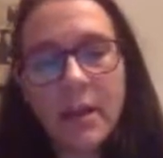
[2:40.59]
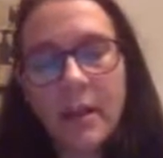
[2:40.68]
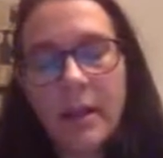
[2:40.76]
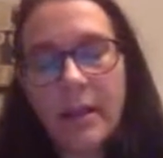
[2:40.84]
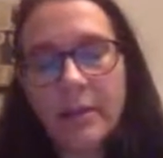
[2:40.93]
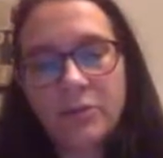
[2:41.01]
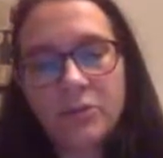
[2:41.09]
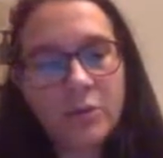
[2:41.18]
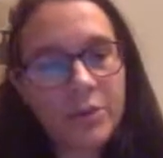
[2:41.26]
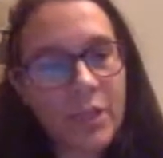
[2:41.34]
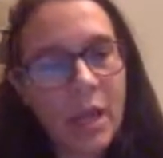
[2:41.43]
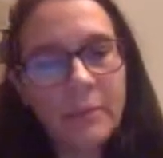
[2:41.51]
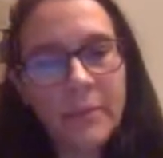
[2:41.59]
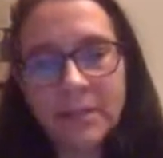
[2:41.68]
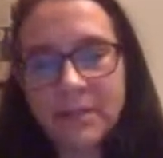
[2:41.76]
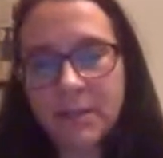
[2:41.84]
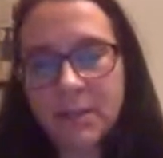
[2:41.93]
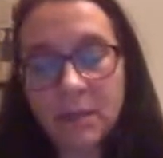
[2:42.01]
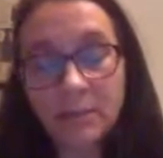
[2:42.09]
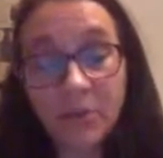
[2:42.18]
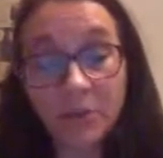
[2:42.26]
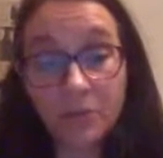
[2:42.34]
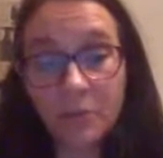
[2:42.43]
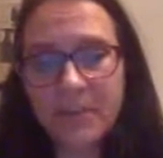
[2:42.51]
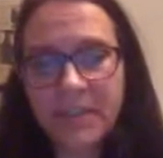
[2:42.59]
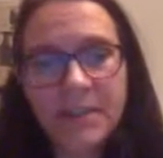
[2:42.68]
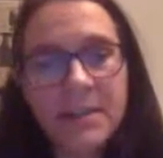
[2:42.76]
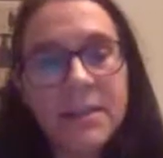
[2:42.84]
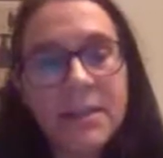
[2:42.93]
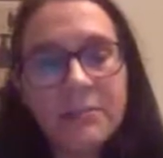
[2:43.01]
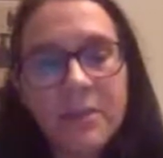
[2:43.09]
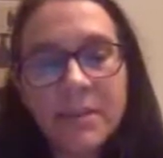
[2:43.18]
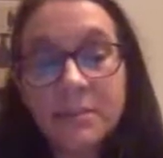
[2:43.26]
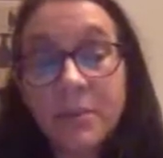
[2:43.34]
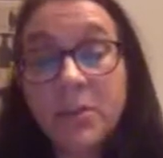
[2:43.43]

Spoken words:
and shortcomings in terms of representativeness,